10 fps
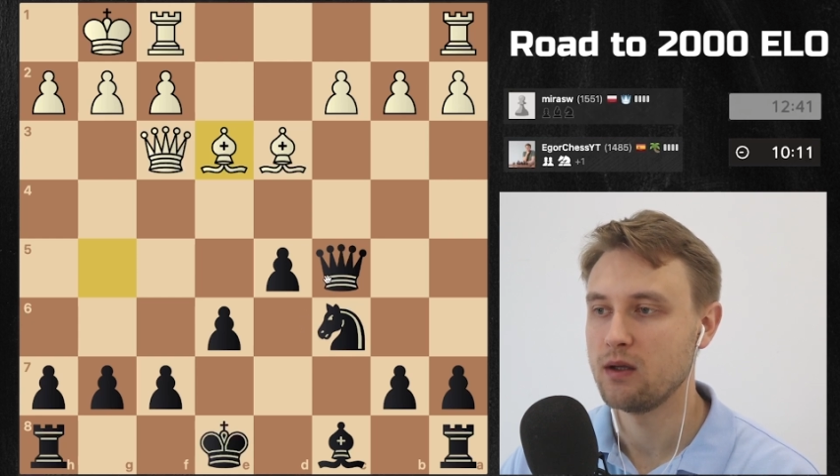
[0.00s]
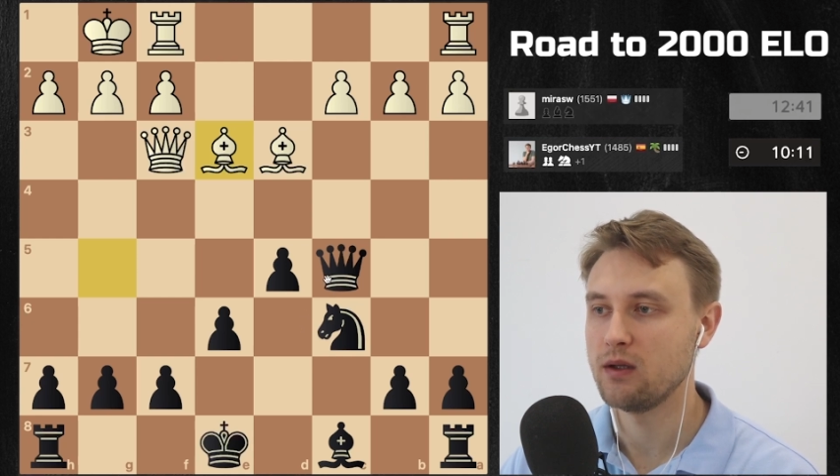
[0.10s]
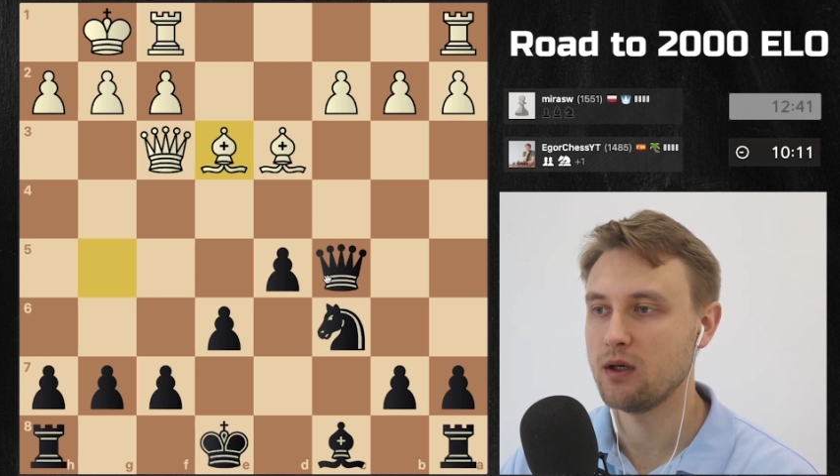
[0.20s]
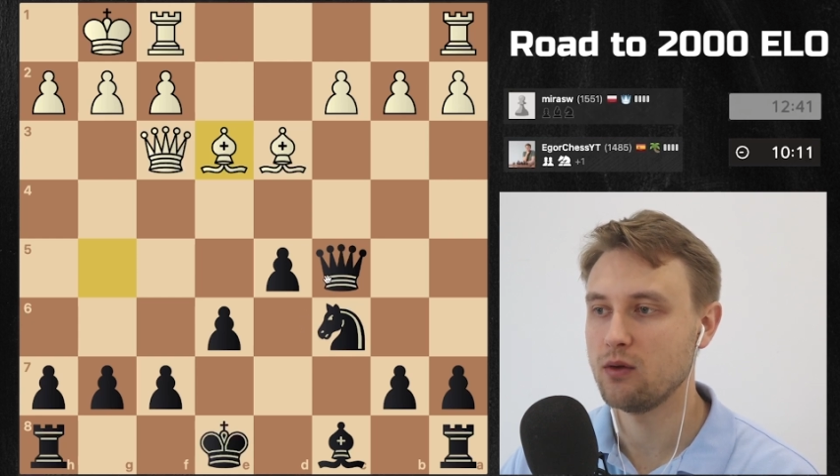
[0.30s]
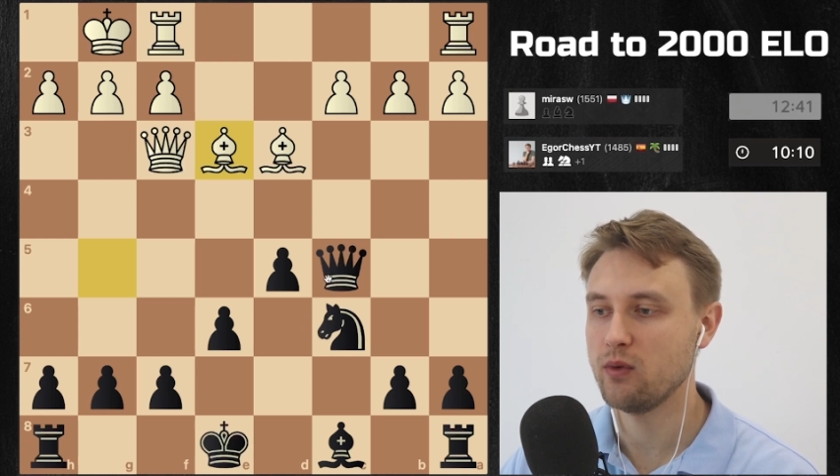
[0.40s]

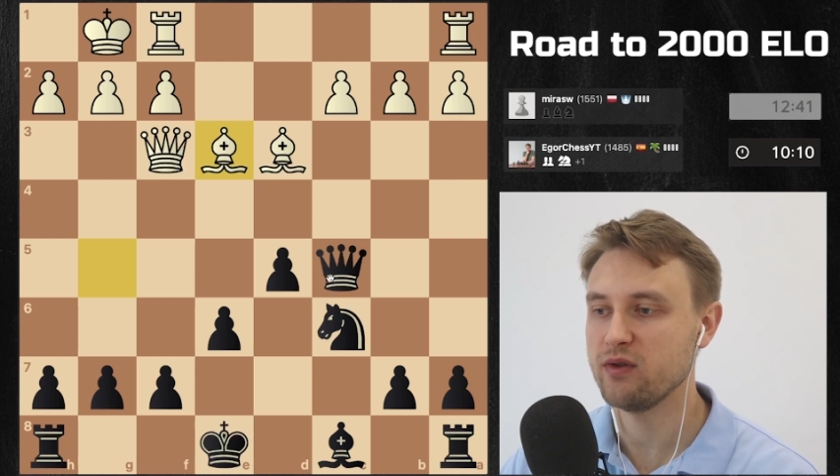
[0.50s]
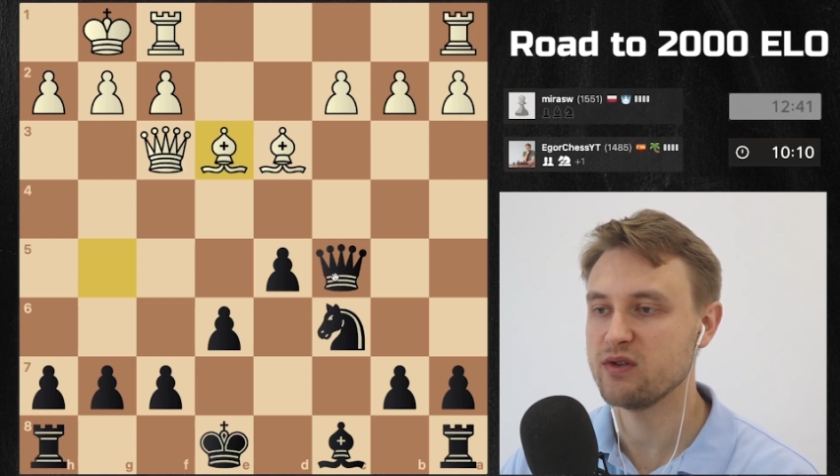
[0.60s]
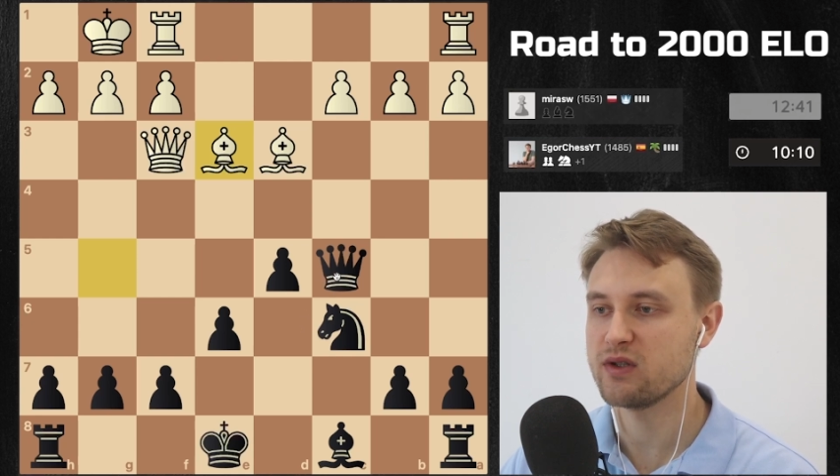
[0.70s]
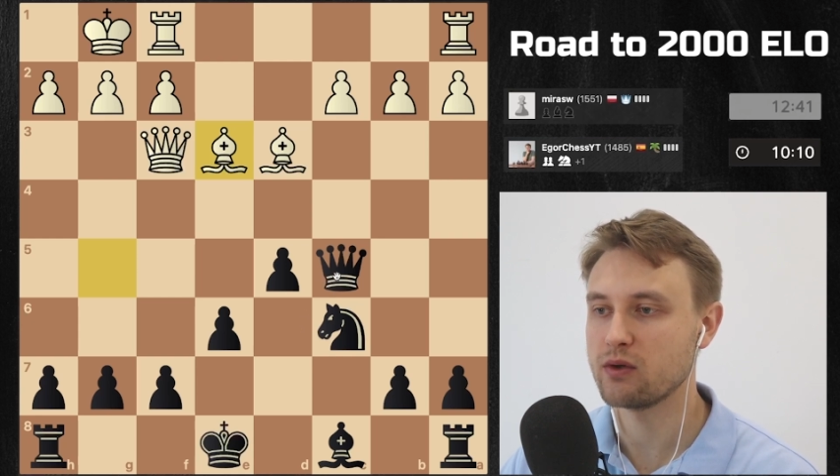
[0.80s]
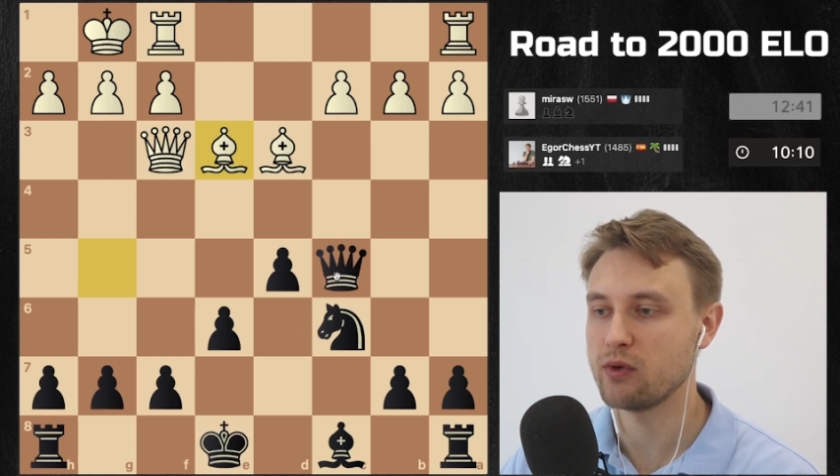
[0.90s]
Now, where
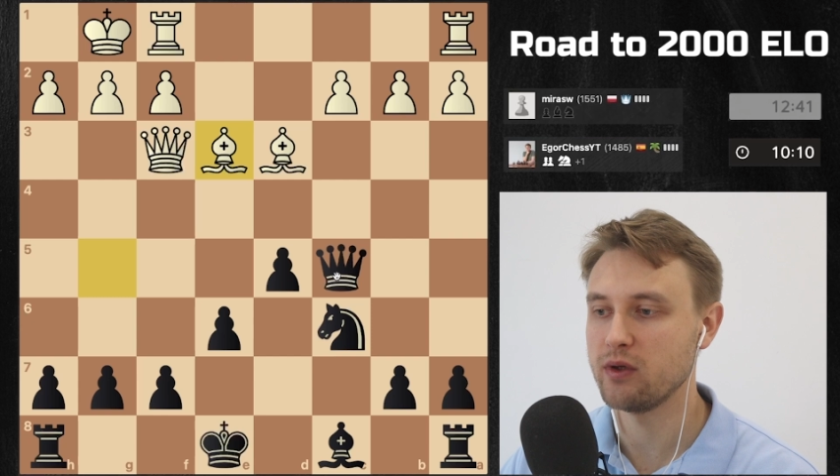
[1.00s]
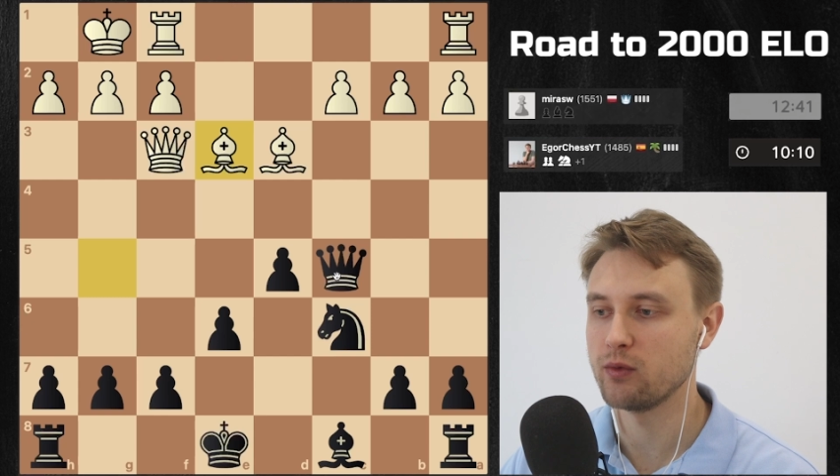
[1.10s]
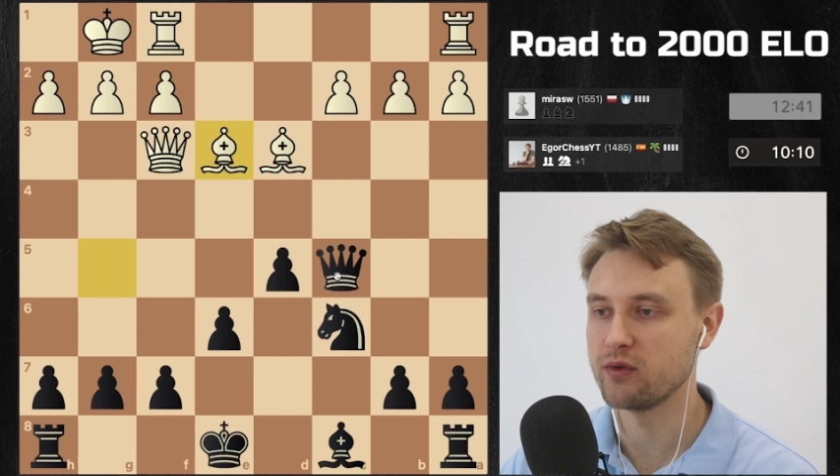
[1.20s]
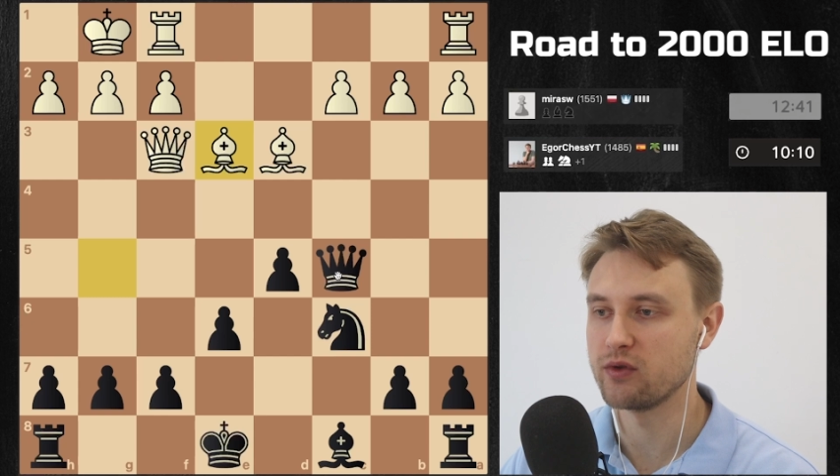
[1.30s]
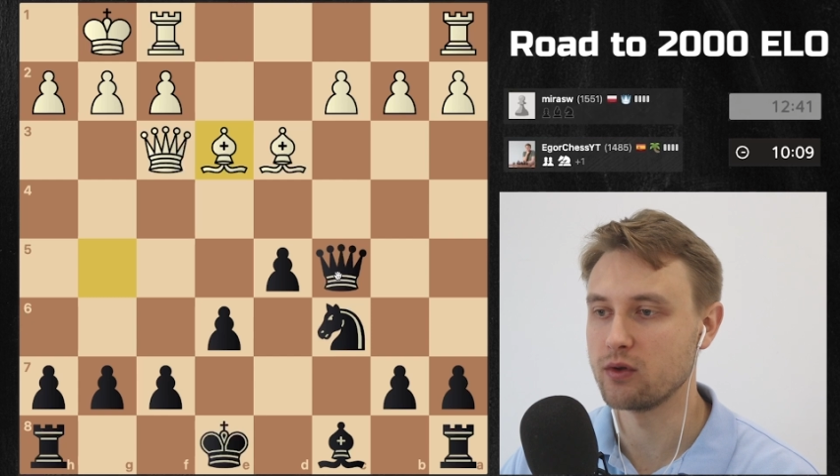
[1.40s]
does the queen
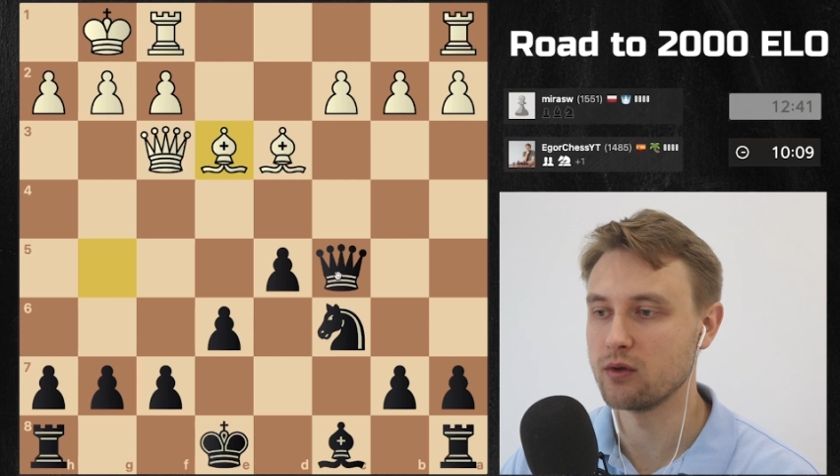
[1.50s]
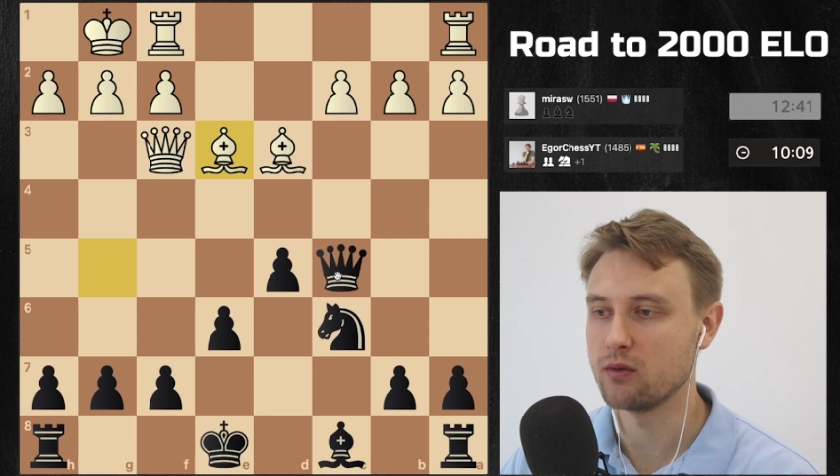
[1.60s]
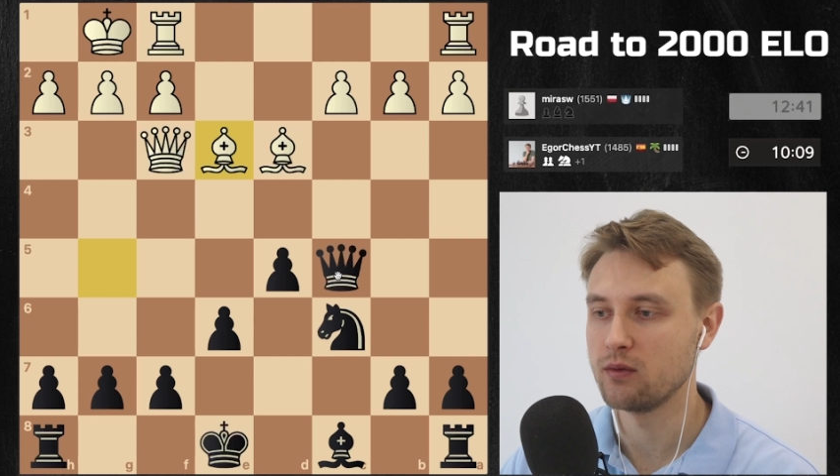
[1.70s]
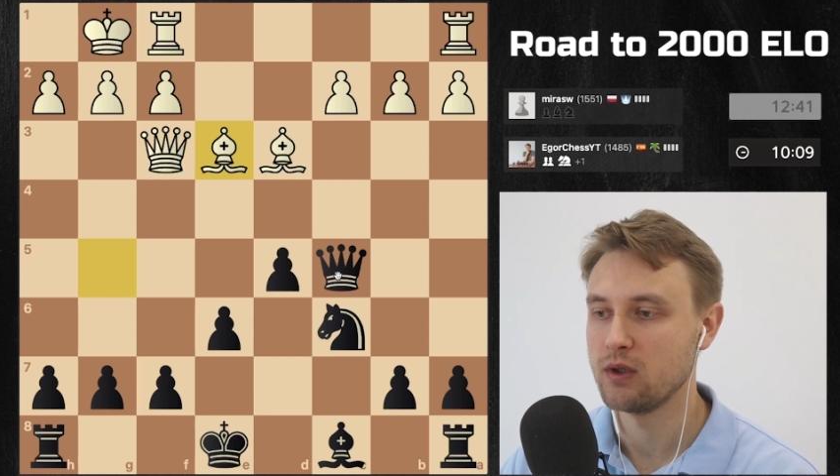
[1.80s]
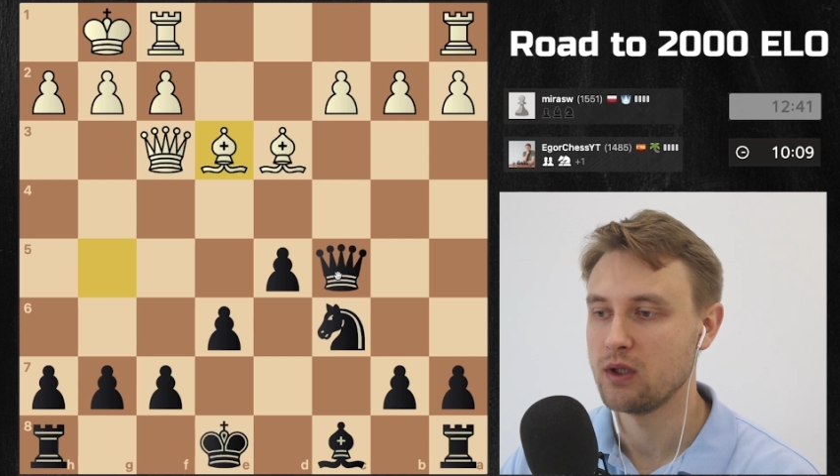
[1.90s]
want to go?